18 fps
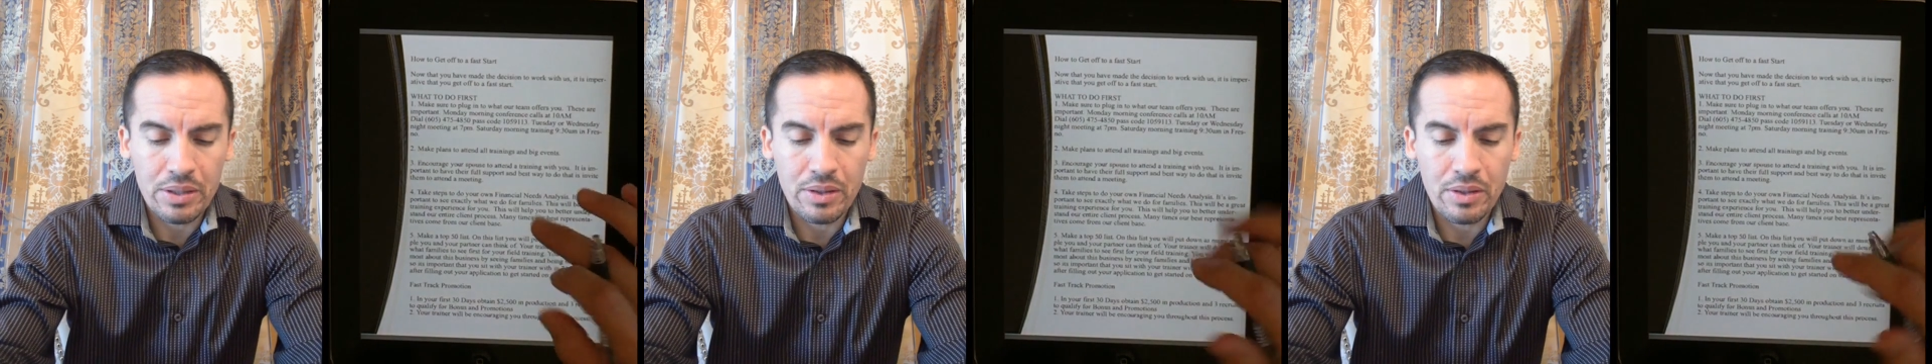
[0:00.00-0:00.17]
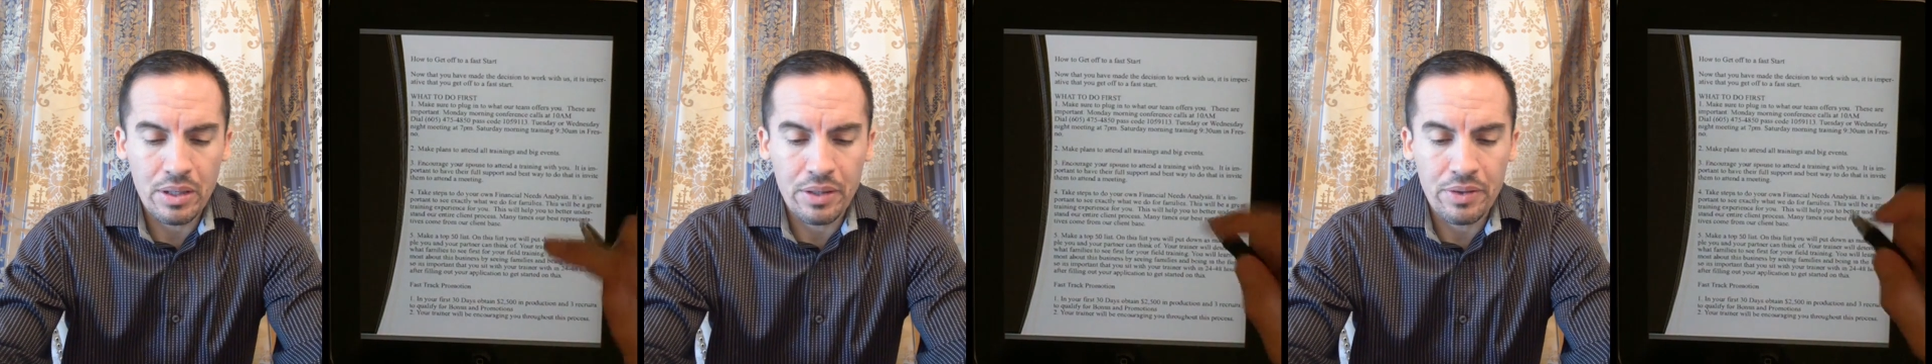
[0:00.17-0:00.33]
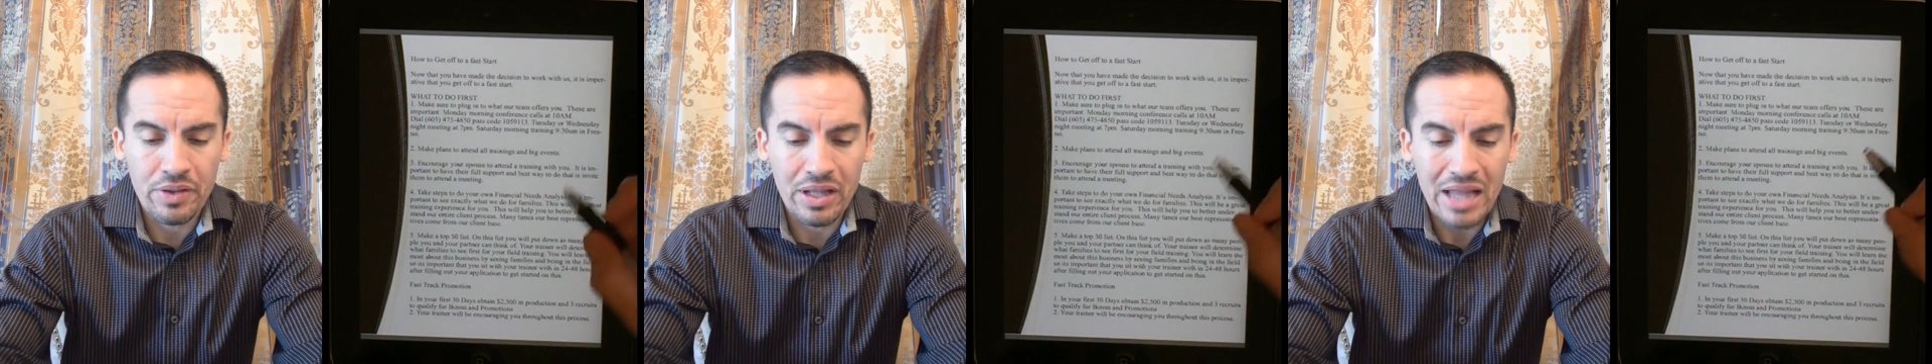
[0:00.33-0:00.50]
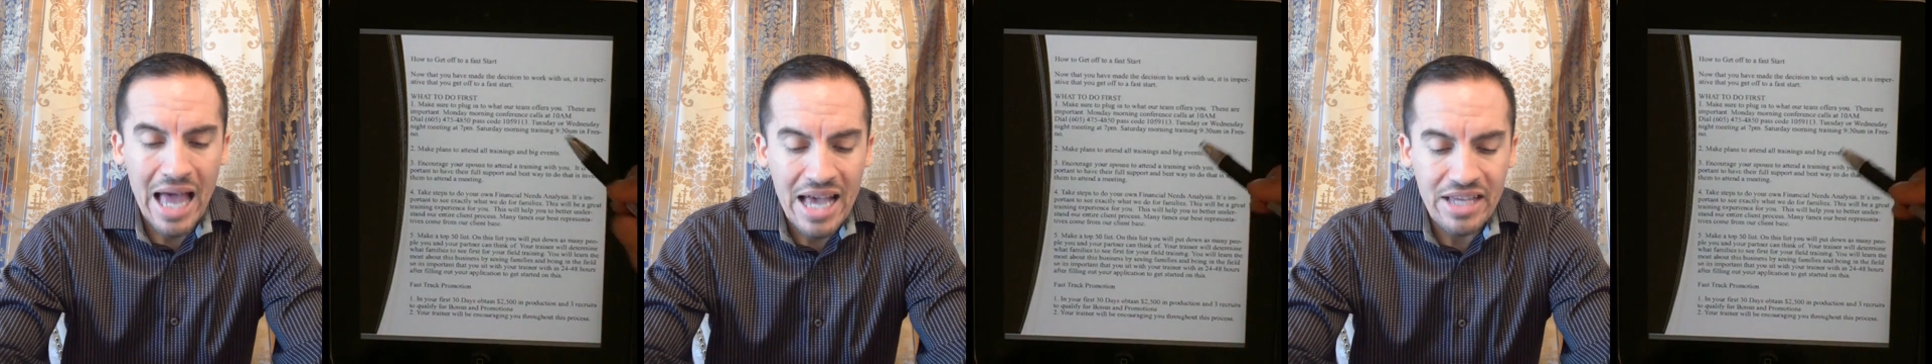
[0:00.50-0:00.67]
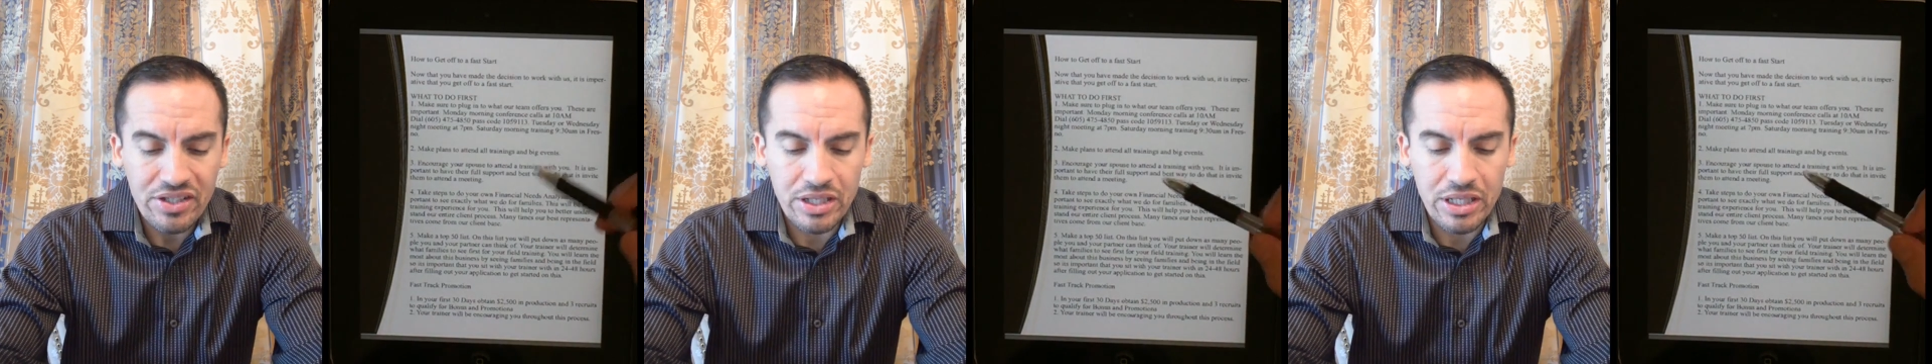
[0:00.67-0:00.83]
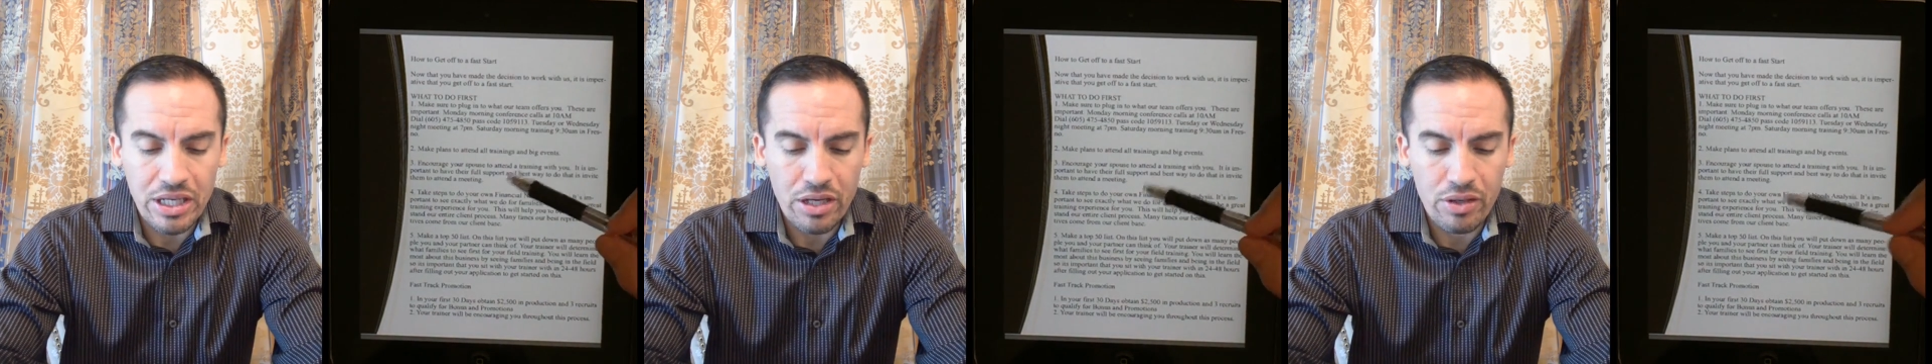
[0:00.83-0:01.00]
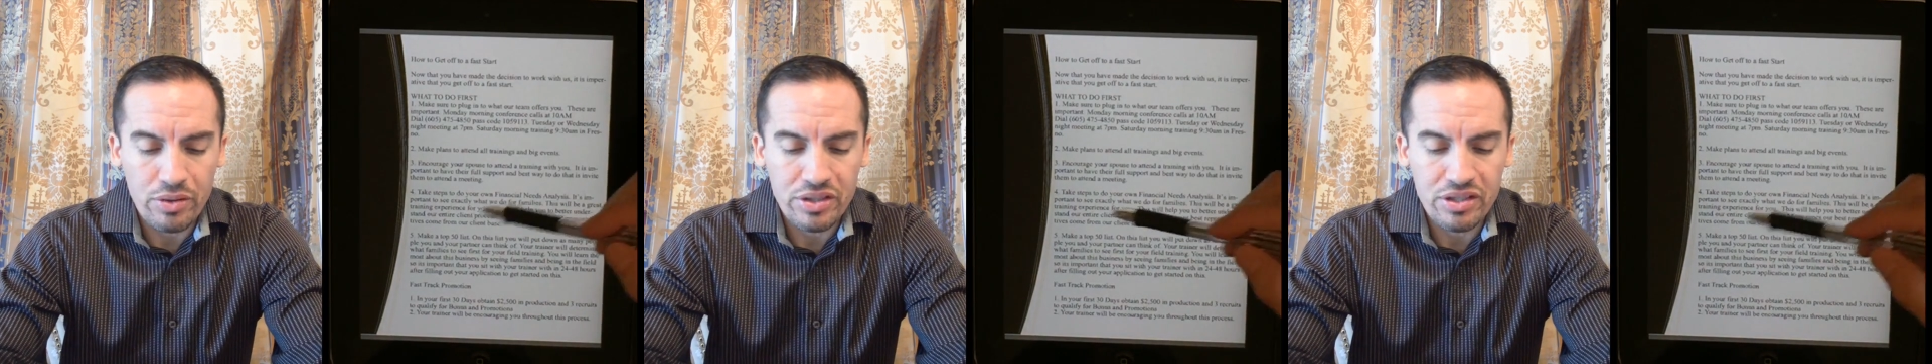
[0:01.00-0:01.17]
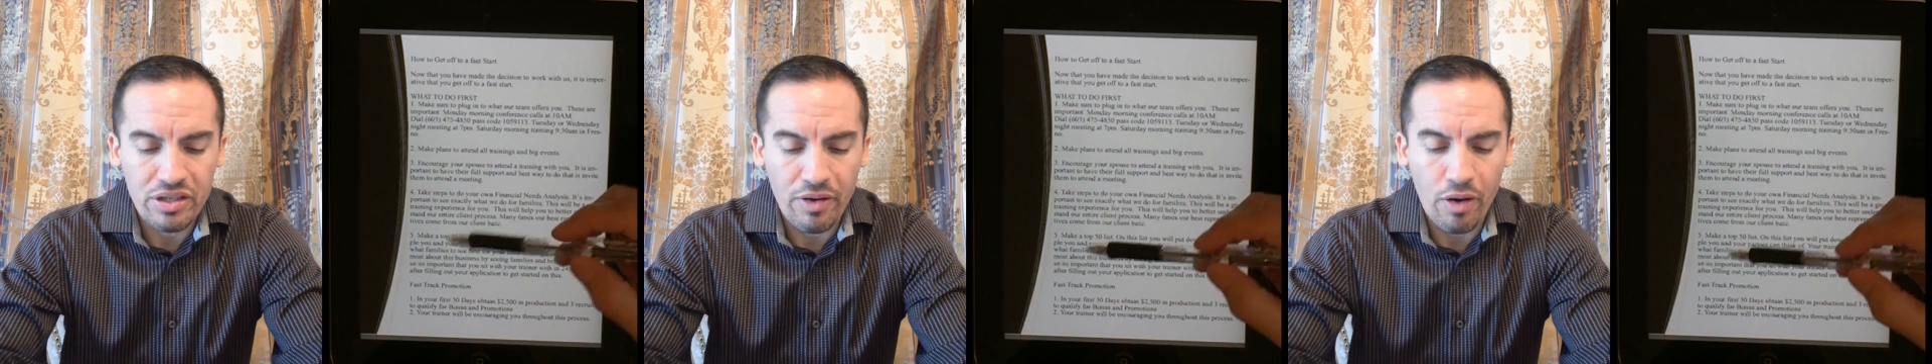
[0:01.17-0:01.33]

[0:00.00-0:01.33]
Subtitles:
the last thing here is